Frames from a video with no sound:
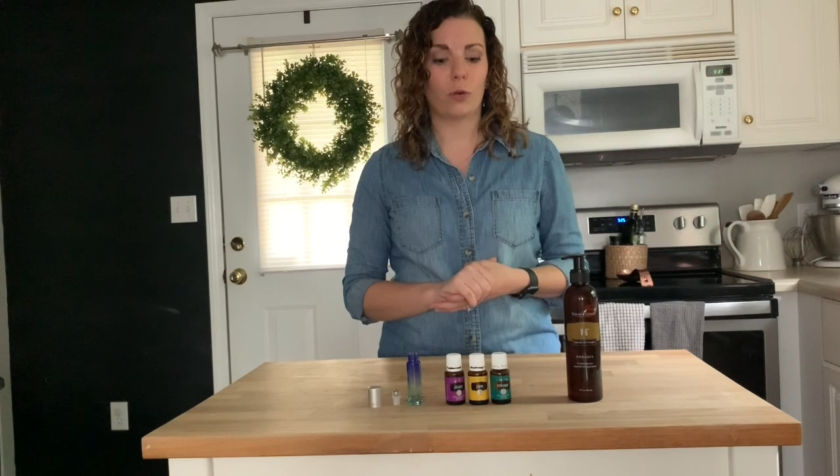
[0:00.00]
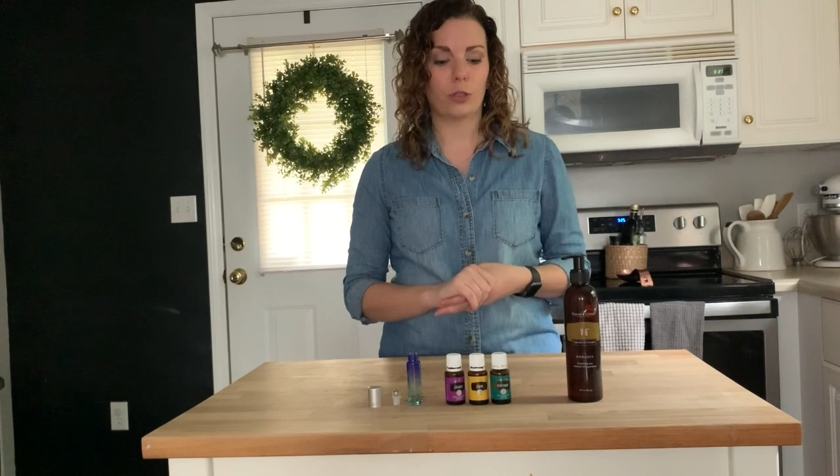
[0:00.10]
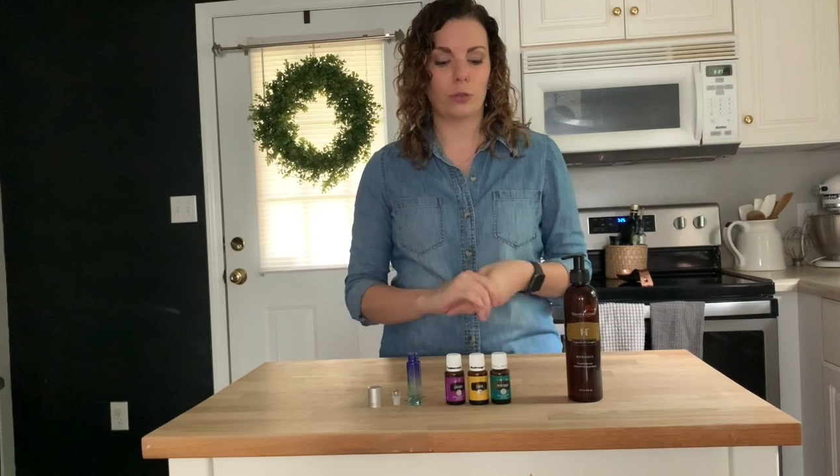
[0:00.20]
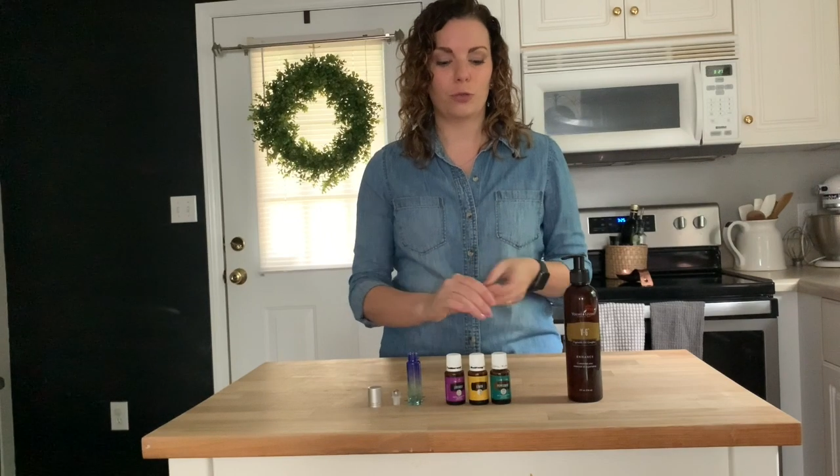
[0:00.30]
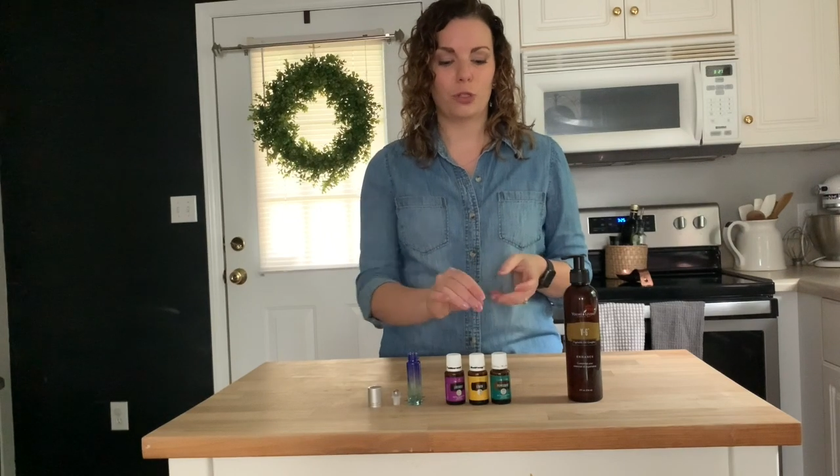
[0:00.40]
for
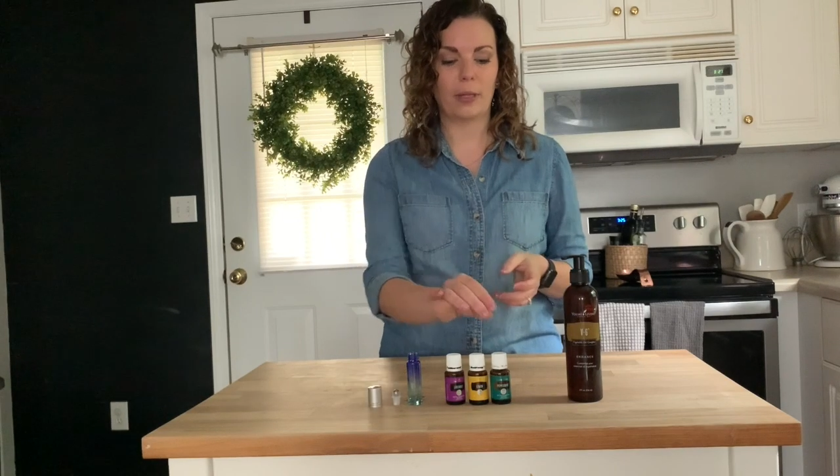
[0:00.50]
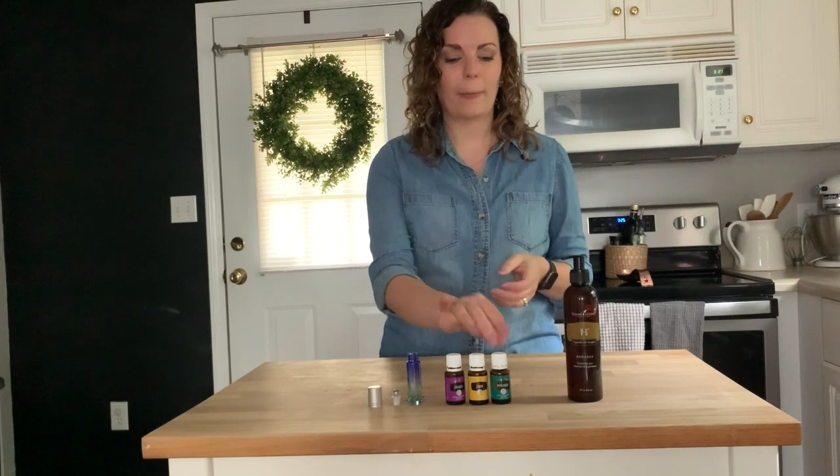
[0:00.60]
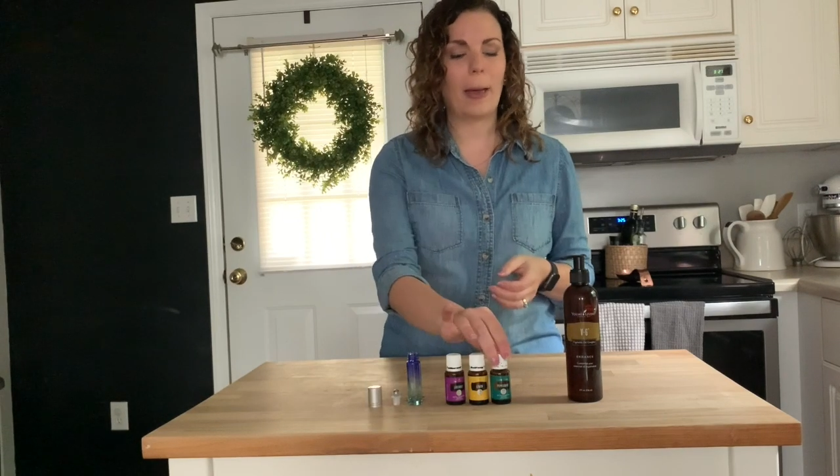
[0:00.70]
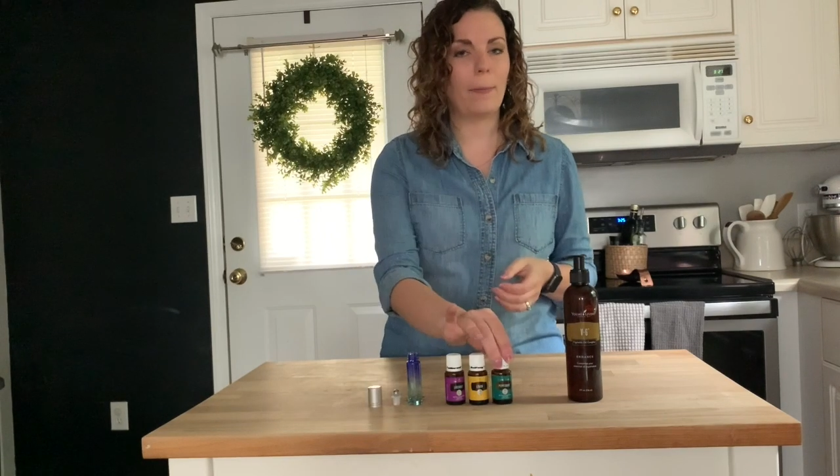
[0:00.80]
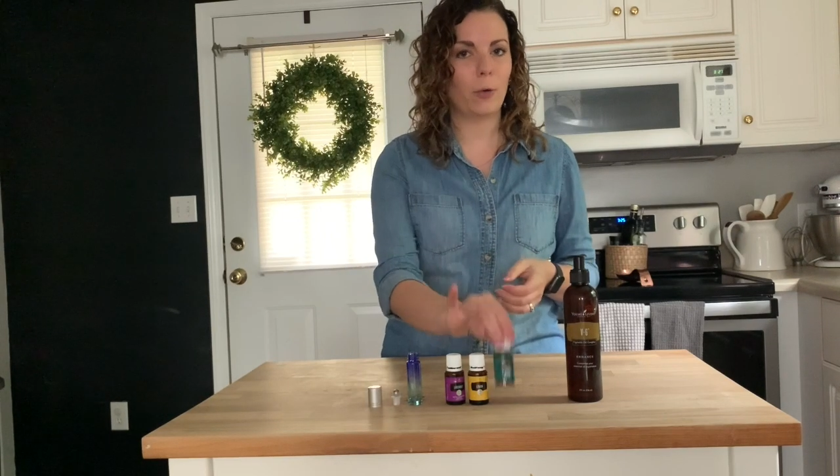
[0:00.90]
dilution.
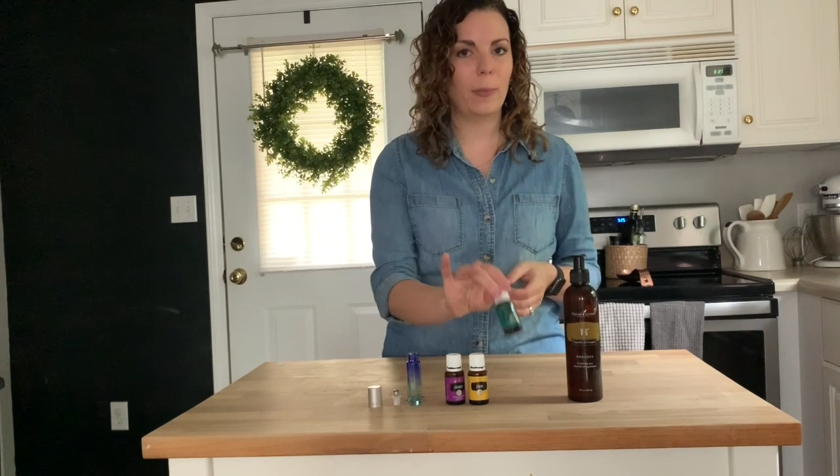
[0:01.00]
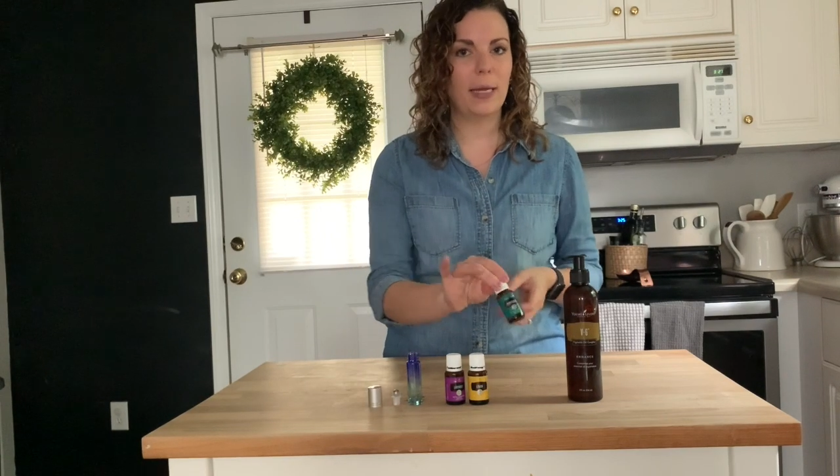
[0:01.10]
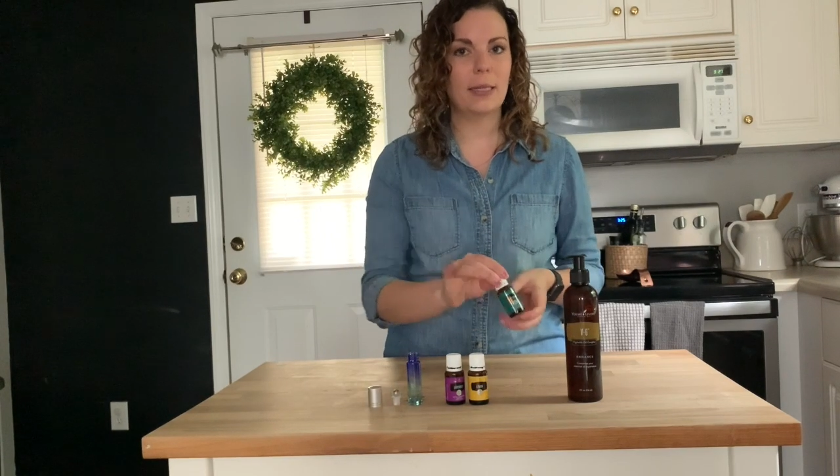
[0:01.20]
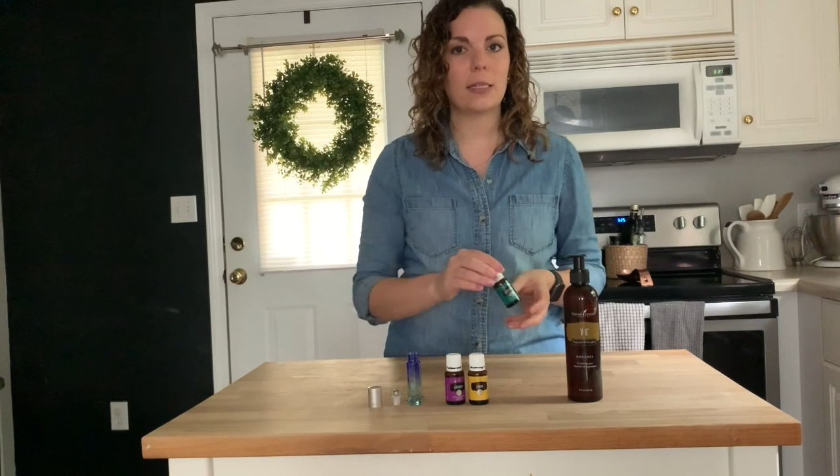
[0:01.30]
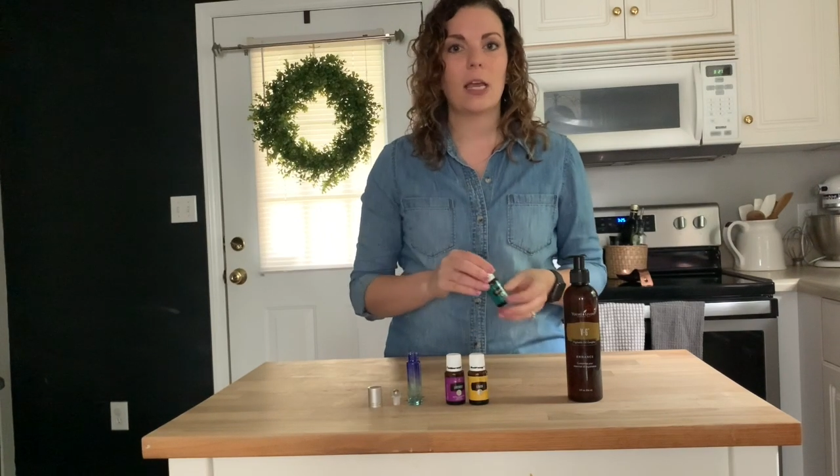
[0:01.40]
Like peppermint